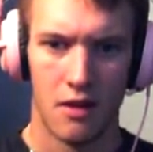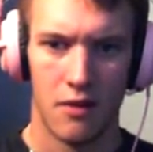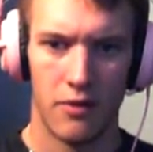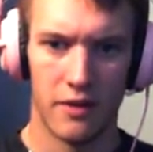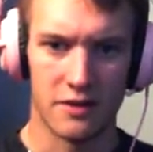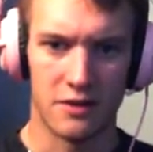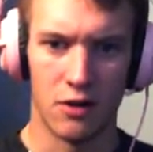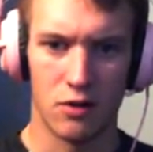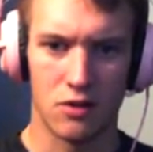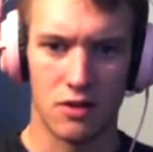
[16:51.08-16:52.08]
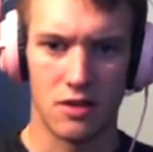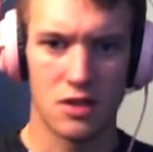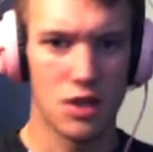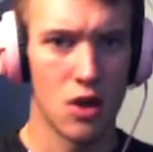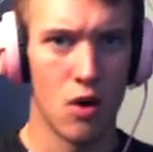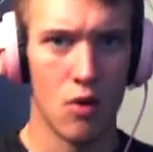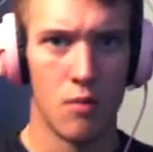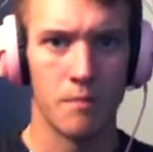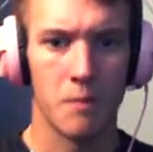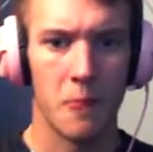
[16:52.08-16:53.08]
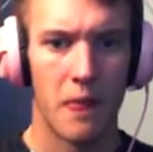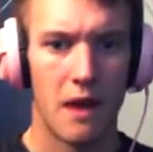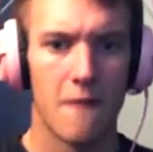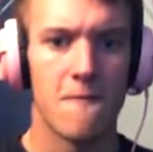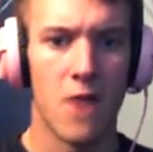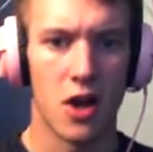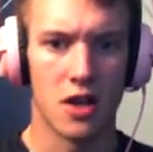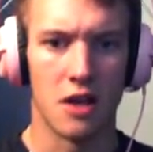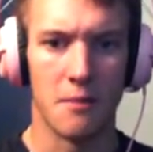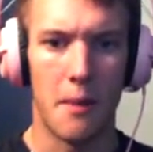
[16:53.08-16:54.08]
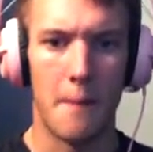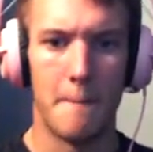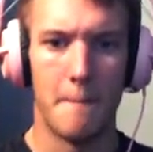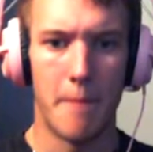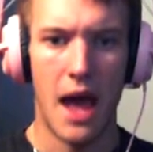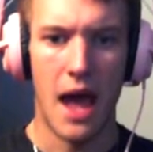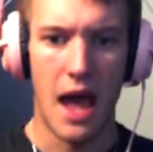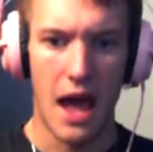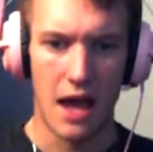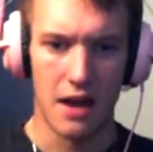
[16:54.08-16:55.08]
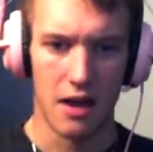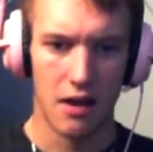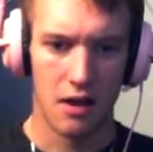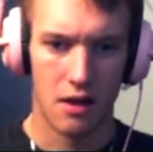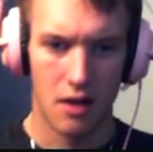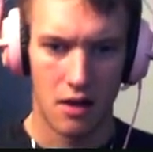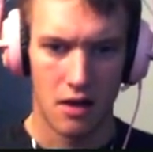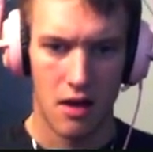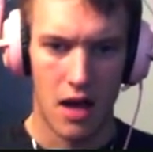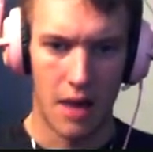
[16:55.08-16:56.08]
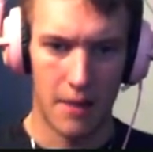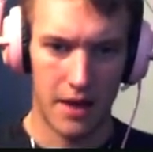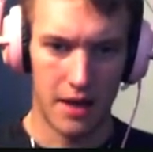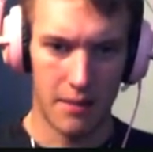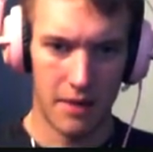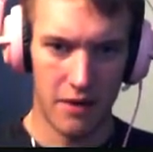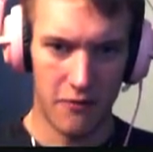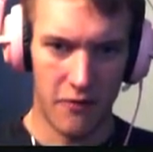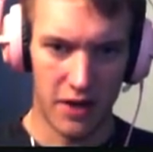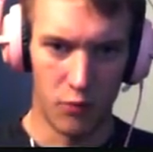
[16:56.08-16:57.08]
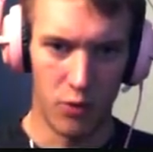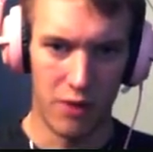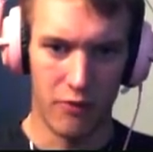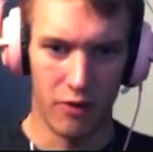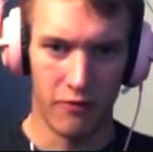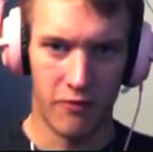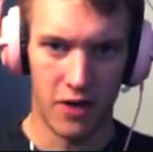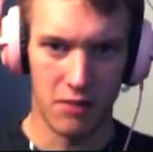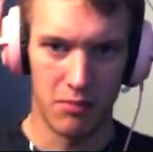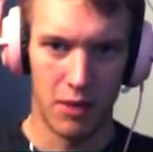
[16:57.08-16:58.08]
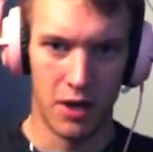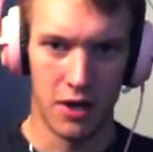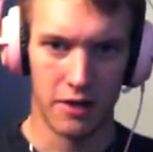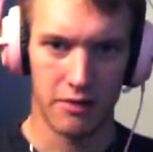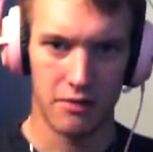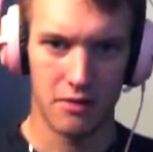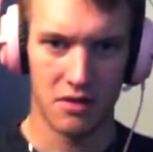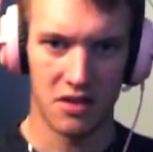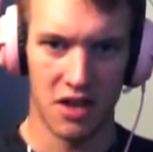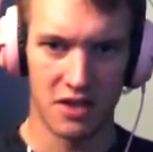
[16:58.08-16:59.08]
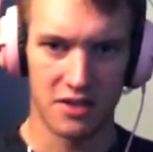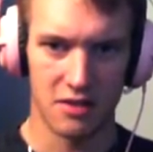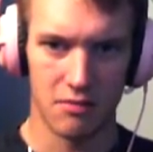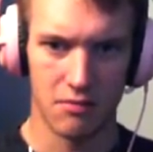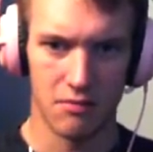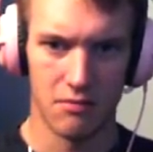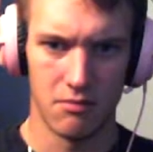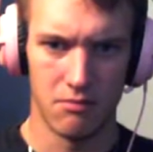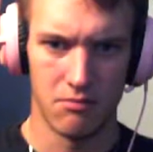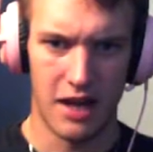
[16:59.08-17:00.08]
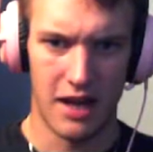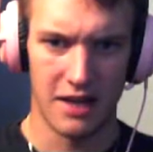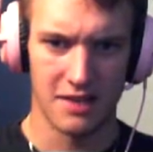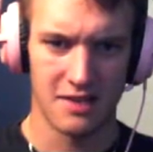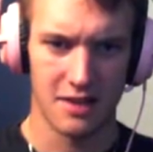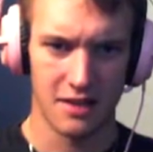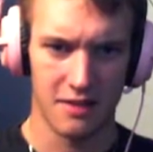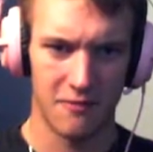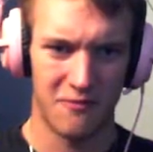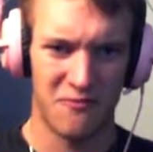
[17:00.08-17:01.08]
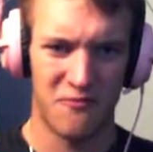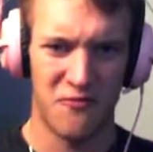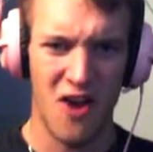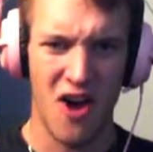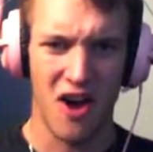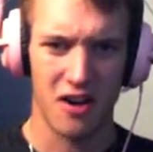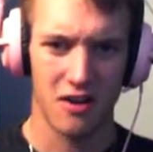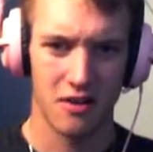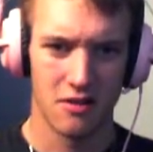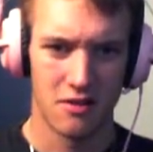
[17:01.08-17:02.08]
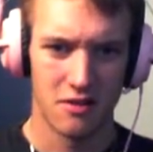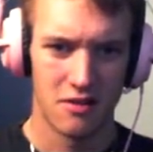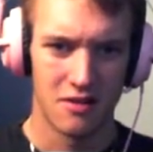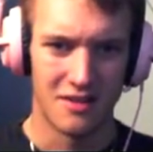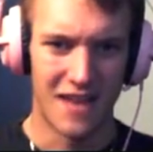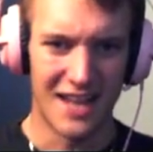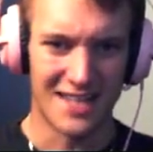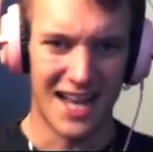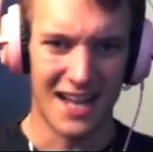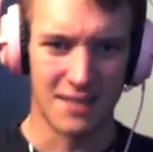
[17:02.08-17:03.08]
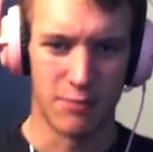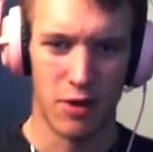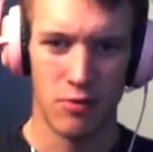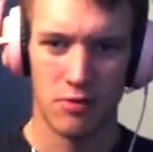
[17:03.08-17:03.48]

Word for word: This looks so fucking bad. I mean, I'm in a fucking river of fucking blood and guts and bodies and fuck. Nice ass, bro.